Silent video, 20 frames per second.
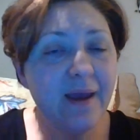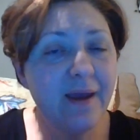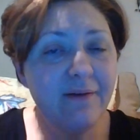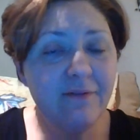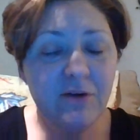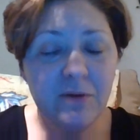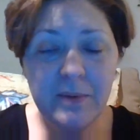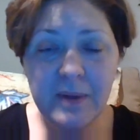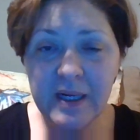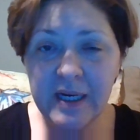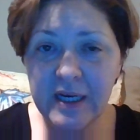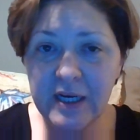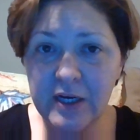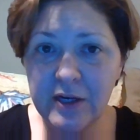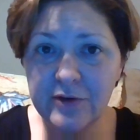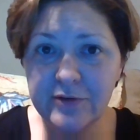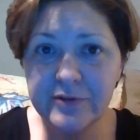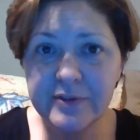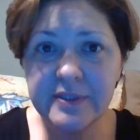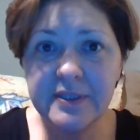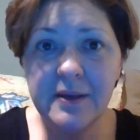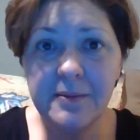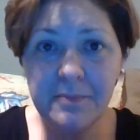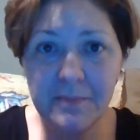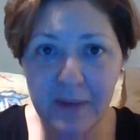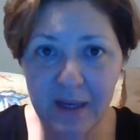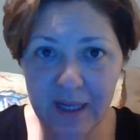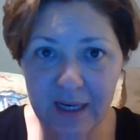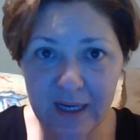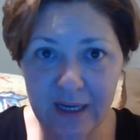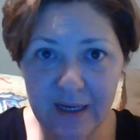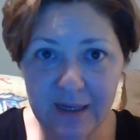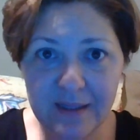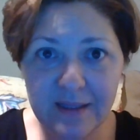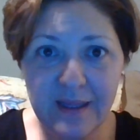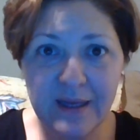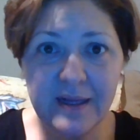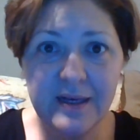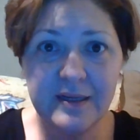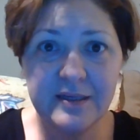everybody knows somebody
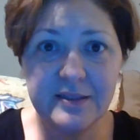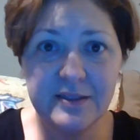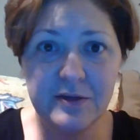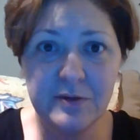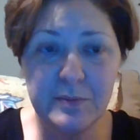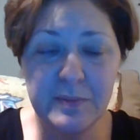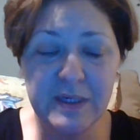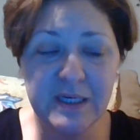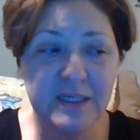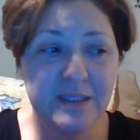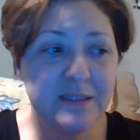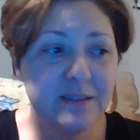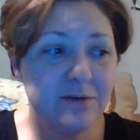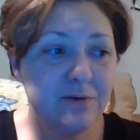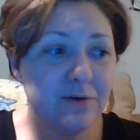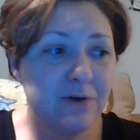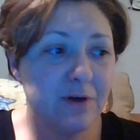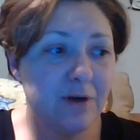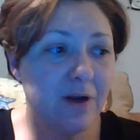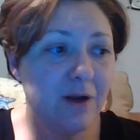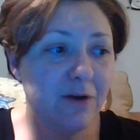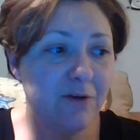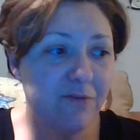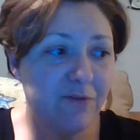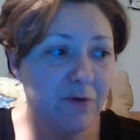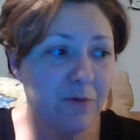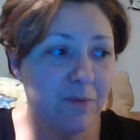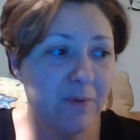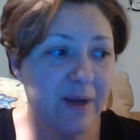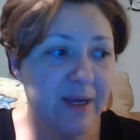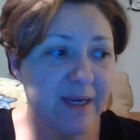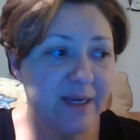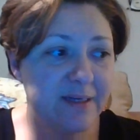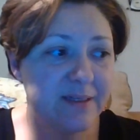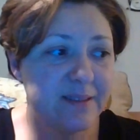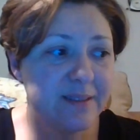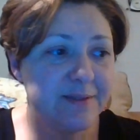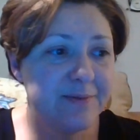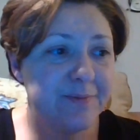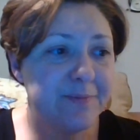that is obese or
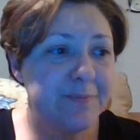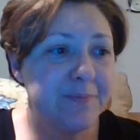overweight.